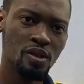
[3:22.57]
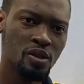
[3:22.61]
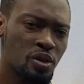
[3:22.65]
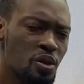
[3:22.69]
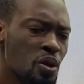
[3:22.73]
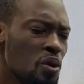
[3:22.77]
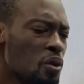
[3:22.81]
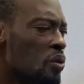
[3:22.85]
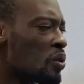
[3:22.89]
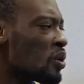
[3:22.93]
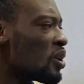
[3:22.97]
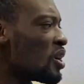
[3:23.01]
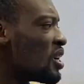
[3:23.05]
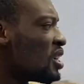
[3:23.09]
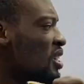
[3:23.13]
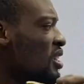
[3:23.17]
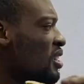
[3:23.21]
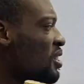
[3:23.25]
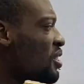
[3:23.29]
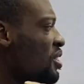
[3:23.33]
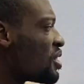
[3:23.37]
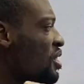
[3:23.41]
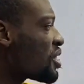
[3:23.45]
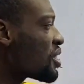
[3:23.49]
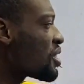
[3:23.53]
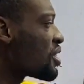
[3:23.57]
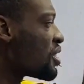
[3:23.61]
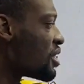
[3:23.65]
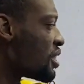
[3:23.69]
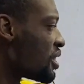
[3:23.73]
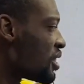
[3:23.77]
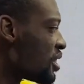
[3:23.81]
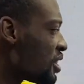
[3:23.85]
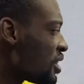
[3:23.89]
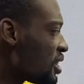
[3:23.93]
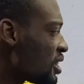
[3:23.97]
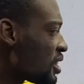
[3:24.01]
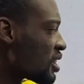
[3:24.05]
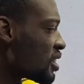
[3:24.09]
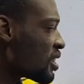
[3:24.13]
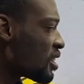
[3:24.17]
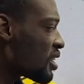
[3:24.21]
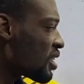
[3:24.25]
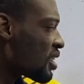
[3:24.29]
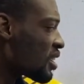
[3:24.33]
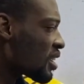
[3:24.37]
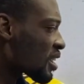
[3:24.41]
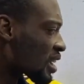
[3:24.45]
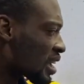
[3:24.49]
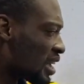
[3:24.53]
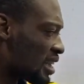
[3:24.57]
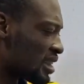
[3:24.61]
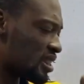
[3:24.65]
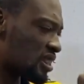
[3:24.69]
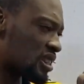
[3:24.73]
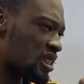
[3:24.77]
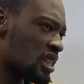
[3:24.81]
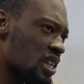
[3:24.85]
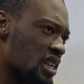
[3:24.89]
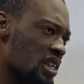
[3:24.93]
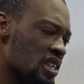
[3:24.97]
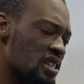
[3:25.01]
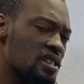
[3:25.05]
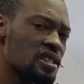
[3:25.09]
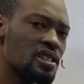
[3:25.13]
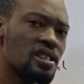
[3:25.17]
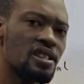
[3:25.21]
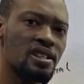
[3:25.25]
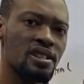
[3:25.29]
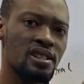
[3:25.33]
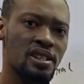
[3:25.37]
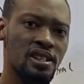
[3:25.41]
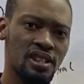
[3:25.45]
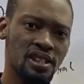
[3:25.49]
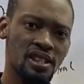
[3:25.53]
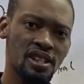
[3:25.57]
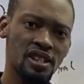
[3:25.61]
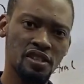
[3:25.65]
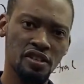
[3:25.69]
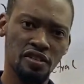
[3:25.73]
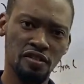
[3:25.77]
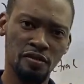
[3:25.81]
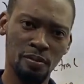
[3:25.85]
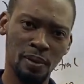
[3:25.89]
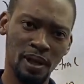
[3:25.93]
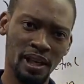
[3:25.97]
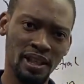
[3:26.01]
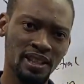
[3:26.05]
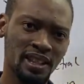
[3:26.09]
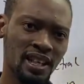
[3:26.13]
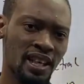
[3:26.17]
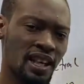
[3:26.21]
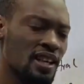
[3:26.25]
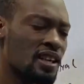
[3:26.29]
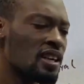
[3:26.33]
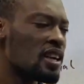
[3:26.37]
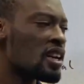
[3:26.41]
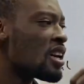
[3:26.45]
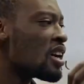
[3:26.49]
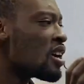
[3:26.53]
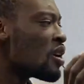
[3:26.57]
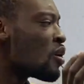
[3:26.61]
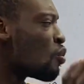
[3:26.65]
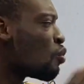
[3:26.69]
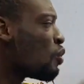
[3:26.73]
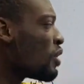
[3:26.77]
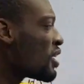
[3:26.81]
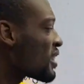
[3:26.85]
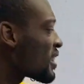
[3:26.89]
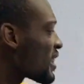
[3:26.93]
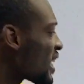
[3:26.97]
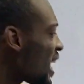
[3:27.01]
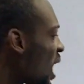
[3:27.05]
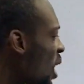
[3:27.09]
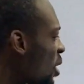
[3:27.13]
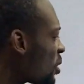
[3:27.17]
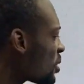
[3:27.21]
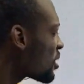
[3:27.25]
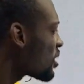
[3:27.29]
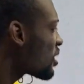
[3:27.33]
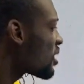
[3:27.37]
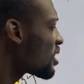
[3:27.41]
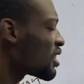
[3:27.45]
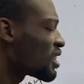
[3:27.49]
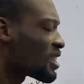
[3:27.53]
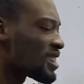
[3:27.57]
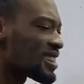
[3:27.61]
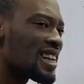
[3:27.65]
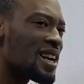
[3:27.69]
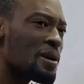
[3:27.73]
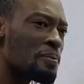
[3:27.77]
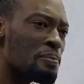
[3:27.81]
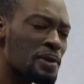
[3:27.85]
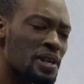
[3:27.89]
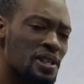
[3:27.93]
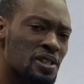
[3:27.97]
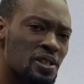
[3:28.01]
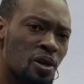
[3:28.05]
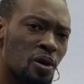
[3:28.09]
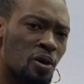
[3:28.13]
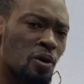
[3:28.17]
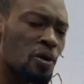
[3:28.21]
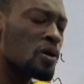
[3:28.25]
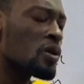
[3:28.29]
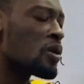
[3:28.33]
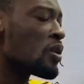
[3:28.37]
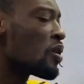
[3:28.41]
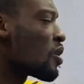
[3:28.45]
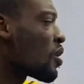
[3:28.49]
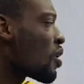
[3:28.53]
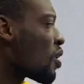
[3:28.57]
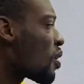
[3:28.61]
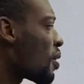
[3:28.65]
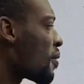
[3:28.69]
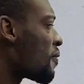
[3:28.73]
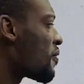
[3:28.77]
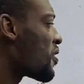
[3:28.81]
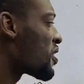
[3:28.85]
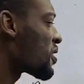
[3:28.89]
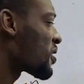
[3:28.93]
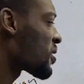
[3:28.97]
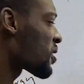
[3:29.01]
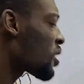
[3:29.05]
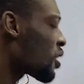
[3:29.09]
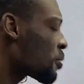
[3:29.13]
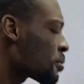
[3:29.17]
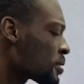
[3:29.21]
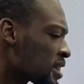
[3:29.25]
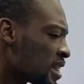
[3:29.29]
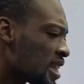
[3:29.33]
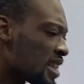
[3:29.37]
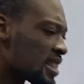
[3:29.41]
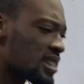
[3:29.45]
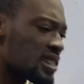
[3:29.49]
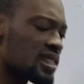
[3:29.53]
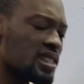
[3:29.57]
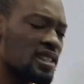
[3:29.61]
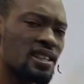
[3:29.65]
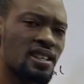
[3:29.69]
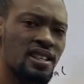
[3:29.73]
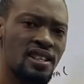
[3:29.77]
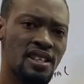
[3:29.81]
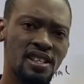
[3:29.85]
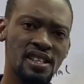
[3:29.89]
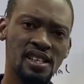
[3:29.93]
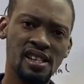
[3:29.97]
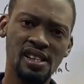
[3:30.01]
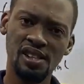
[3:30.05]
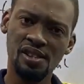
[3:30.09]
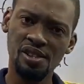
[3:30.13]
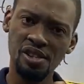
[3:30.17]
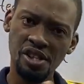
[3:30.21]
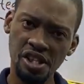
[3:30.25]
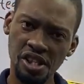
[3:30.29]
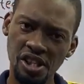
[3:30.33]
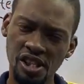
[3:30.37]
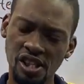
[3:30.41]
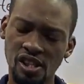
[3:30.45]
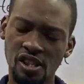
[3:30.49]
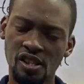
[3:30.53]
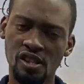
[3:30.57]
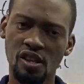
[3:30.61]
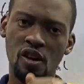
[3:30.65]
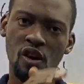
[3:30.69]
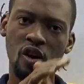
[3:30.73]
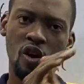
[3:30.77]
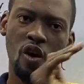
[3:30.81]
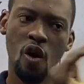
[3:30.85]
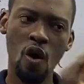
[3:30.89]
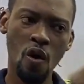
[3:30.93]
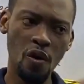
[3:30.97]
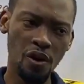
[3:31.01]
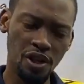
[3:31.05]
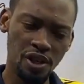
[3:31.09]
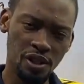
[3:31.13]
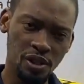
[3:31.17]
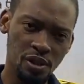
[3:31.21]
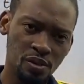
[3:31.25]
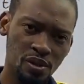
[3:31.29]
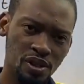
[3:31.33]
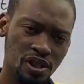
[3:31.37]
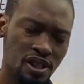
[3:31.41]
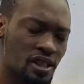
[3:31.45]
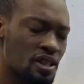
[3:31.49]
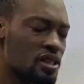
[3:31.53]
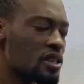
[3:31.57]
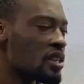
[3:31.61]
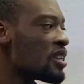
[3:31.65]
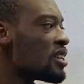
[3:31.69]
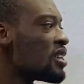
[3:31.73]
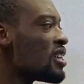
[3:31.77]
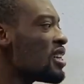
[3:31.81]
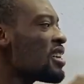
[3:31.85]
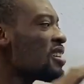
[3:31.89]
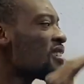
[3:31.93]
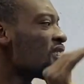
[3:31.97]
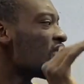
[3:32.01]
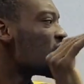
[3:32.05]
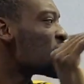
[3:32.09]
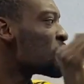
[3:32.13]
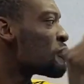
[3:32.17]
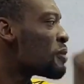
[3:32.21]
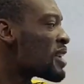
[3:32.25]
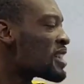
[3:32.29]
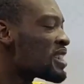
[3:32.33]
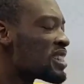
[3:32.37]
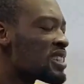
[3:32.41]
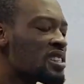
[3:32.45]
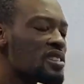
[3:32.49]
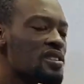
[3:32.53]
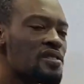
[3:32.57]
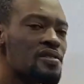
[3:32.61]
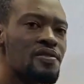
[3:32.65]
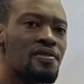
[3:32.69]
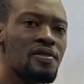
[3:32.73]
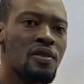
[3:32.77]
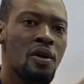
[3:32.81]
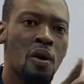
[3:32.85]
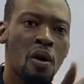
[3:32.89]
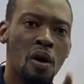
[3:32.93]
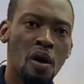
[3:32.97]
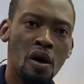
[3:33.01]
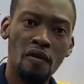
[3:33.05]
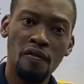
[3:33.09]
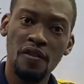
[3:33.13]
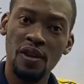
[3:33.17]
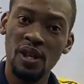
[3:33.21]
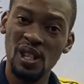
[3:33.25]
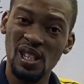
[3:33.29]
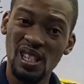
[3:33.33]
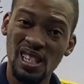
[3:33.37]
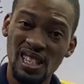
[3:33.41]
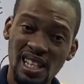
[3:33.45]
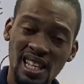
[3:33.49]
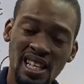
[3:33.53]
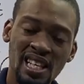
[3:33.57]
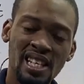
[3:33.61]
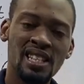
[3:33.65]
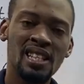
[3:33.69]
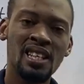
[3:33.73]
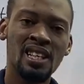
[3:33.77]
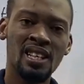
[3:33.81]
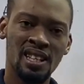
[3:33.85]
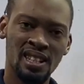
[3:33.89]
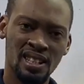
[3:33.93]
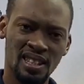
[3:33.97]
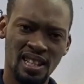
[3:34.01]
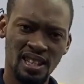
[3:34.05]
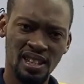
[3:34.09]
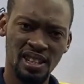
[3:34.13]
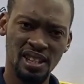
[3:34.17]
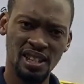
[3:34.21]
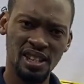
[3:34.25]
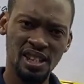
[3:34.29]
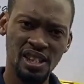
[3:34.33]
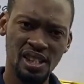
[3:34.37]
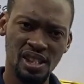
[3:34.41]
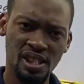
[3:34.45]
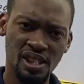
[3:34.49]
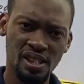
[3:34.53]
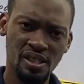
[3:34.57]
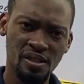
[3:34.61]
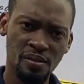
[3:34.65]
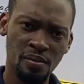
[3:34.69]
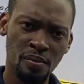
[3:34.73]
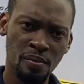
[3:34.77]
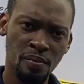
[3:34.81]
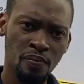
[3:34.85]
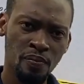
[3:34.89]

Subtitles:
So this heat can change the state of matter without the temperature of the substance increasing or reducing, irrespective of the state that it is.